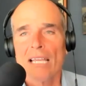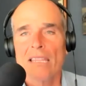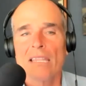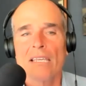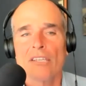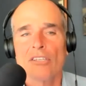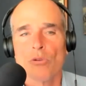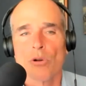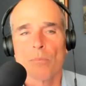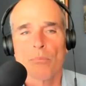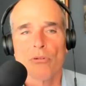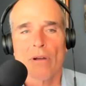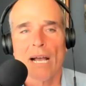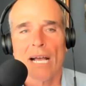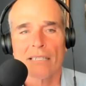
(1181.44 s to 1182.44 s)
I think your
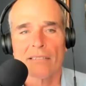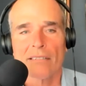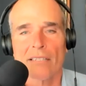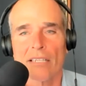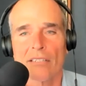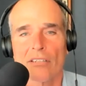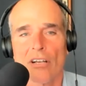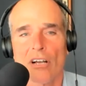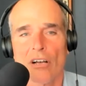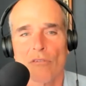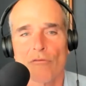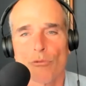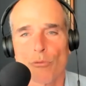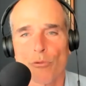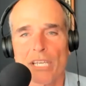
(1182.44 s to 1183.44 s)
process
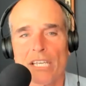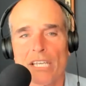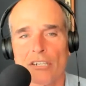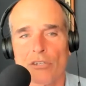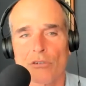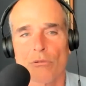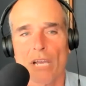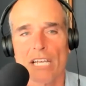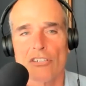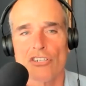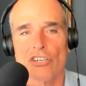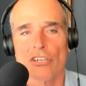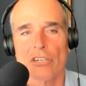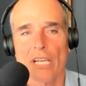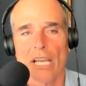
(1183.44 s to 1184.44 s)
of
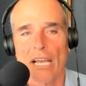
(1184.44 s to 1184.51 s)
reintegration